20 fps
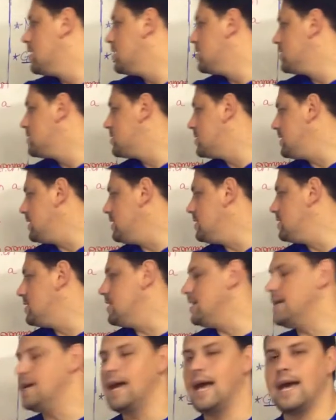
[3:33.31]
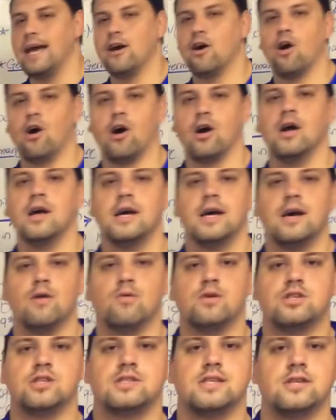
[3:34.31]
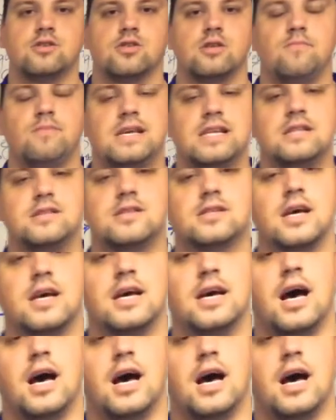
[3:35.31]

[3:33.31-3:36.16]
C-Z-A-R, which essentially means